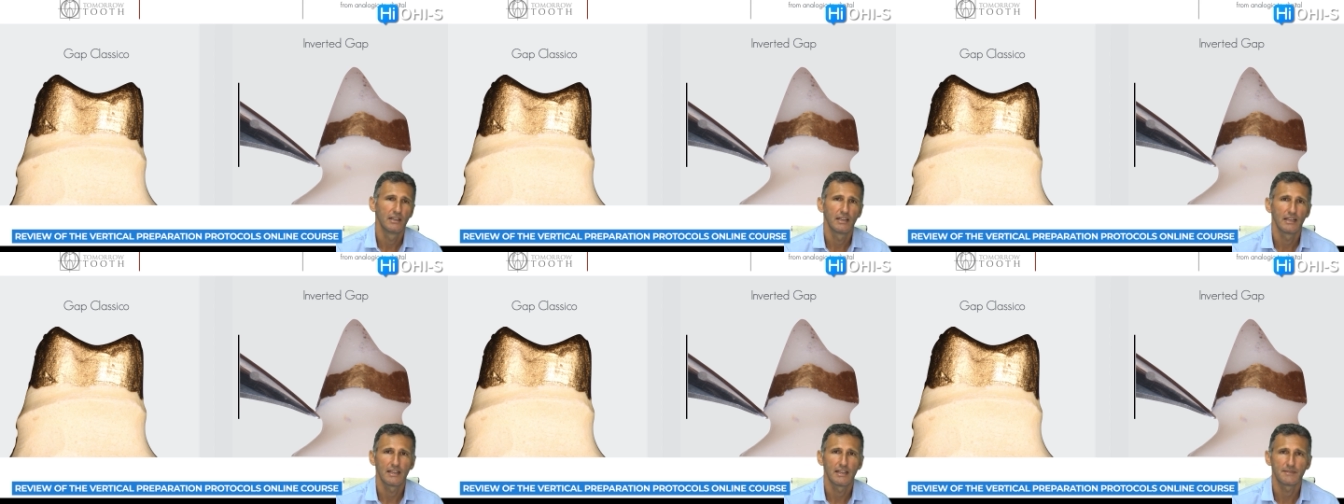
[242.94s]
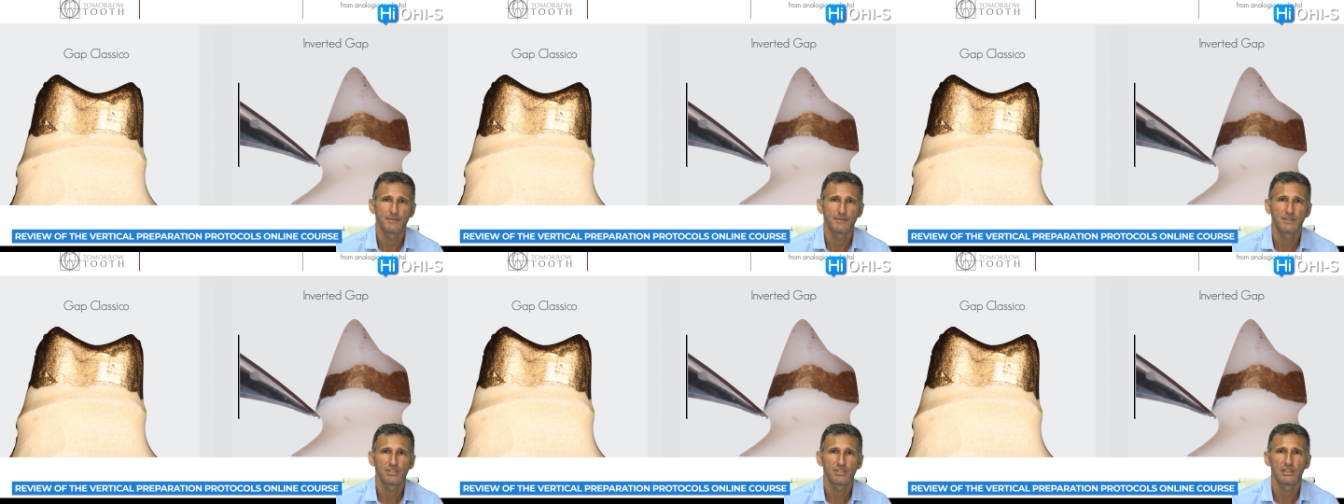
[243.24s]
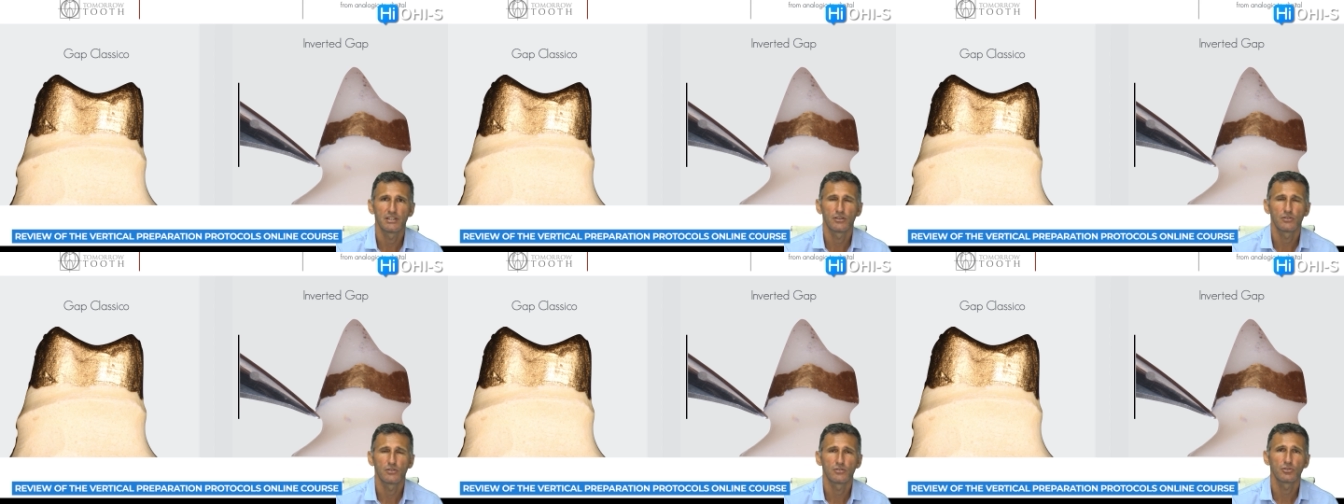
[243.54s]

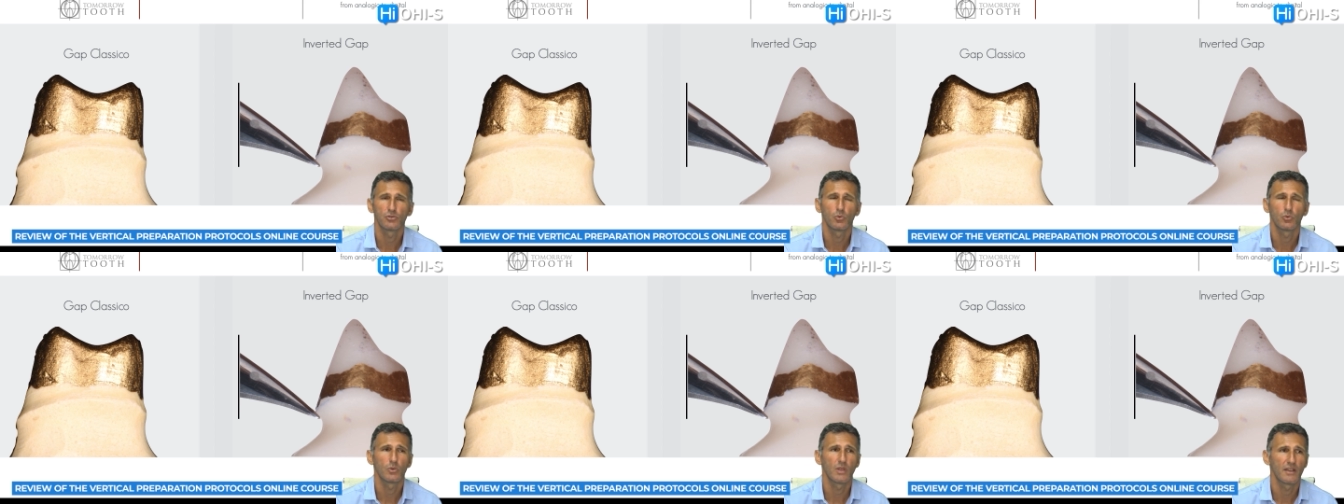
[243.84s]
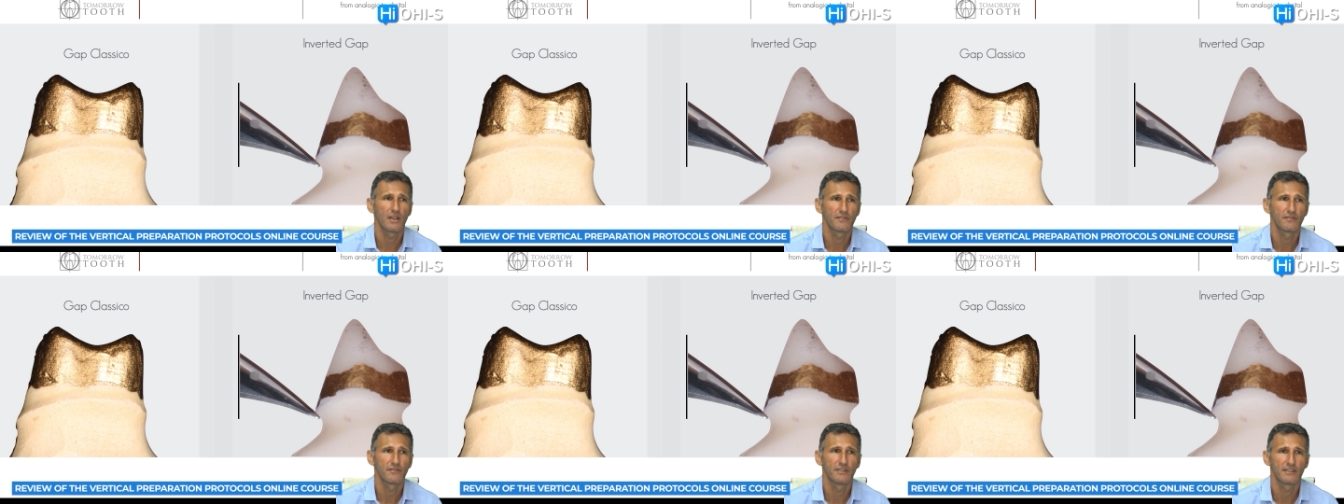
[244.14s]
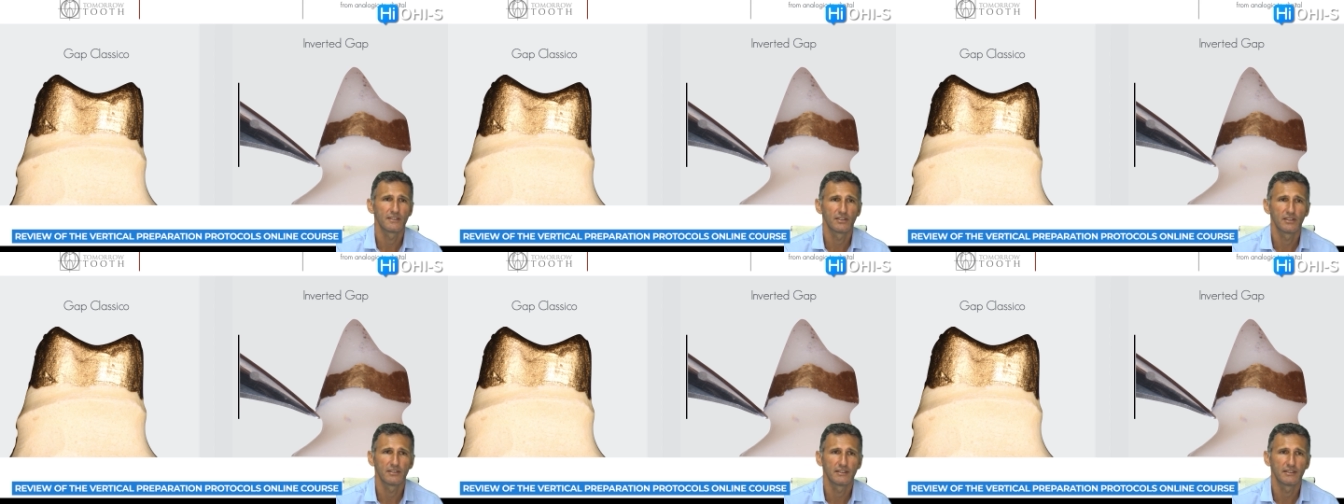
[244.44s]
Especially also we
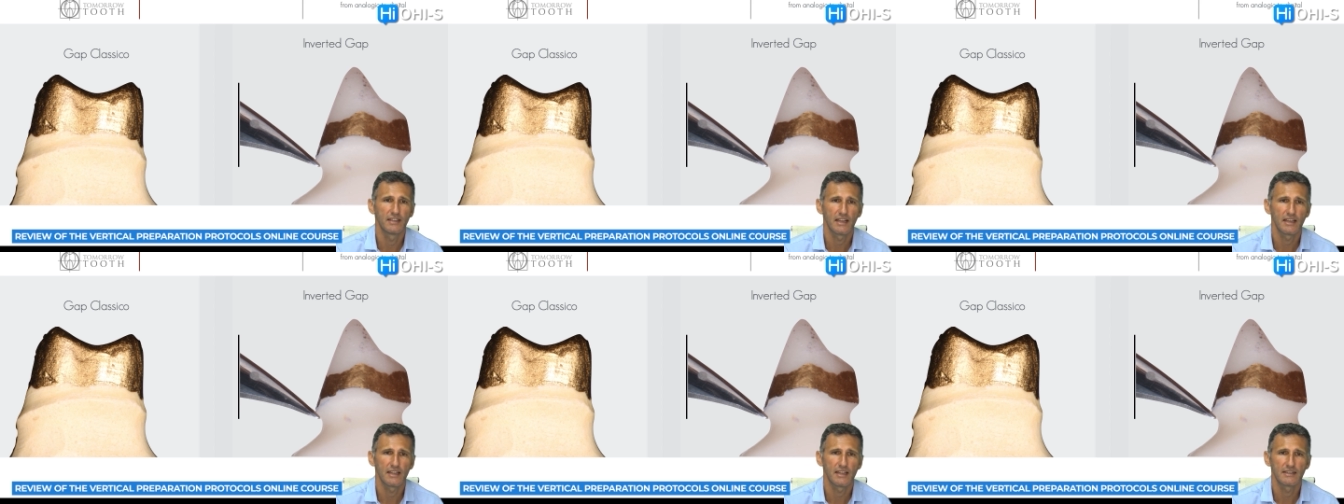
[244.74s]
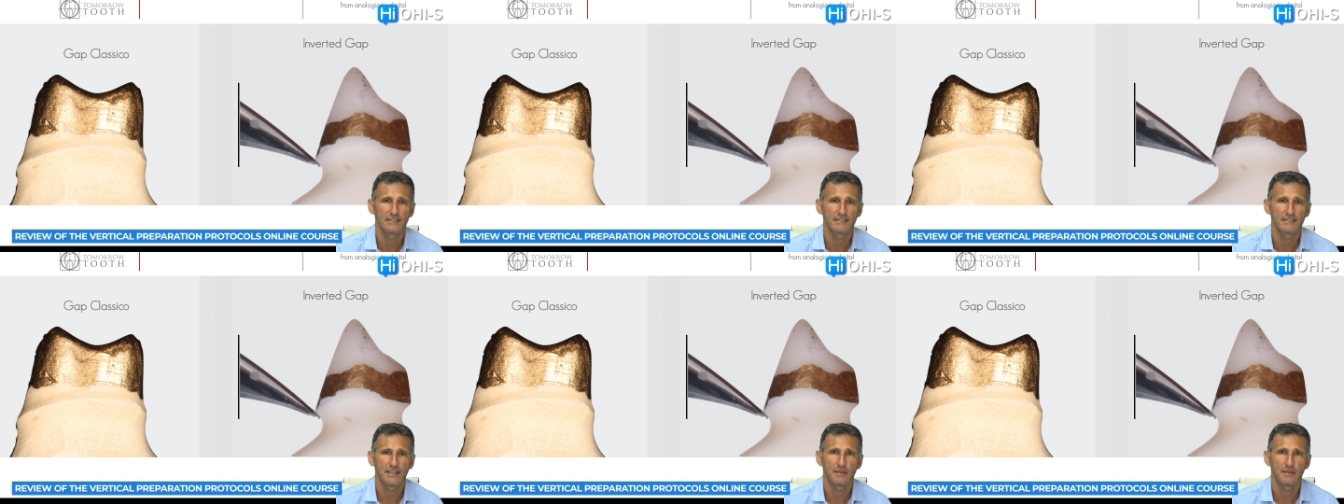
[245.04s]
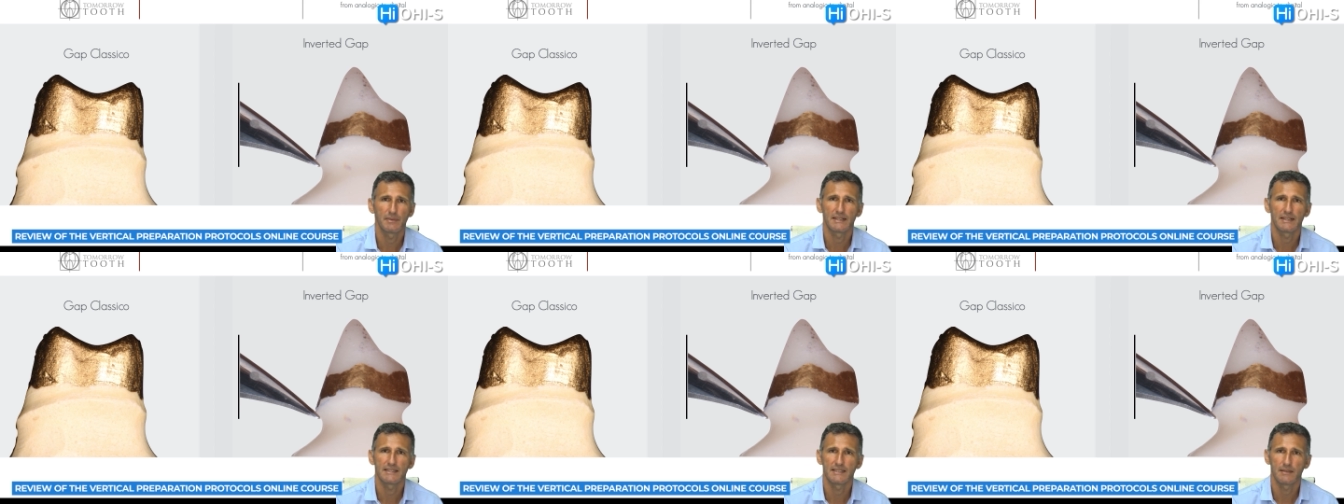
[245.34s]
have done some
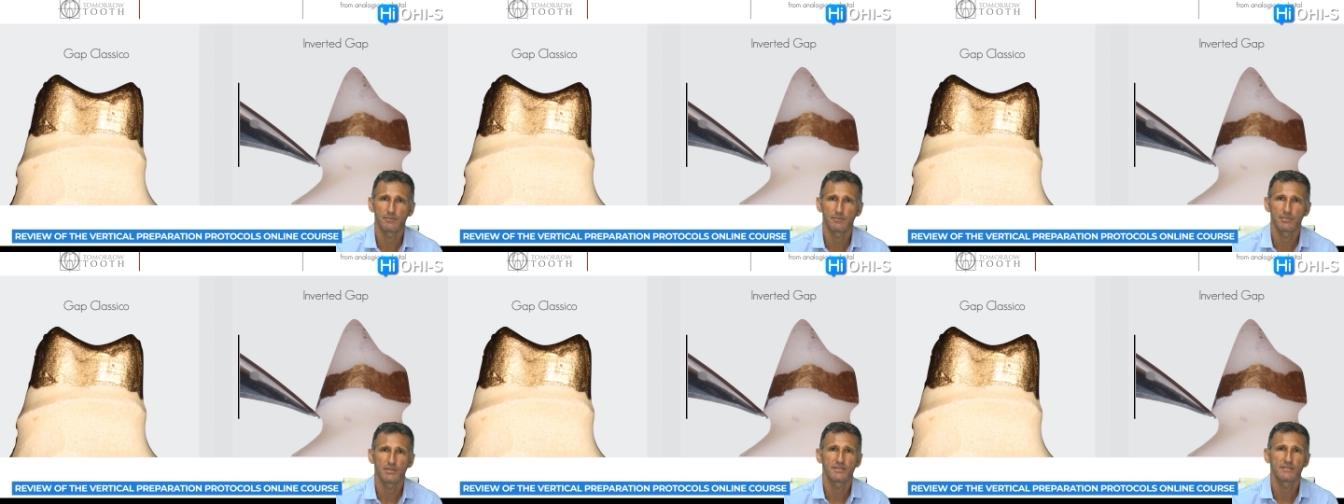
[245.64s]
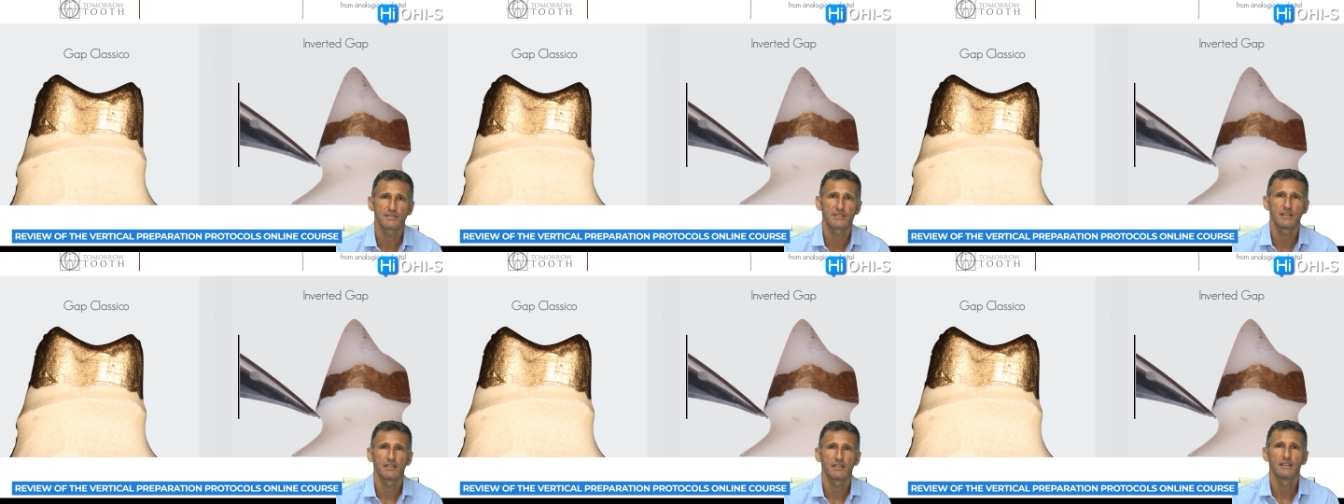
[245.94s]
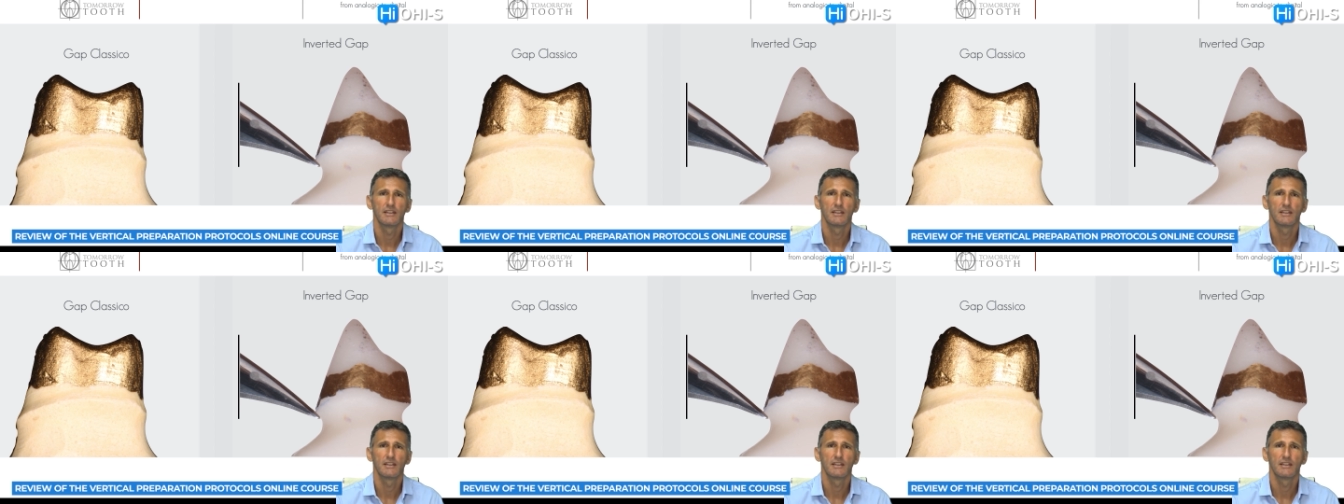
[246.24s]
examples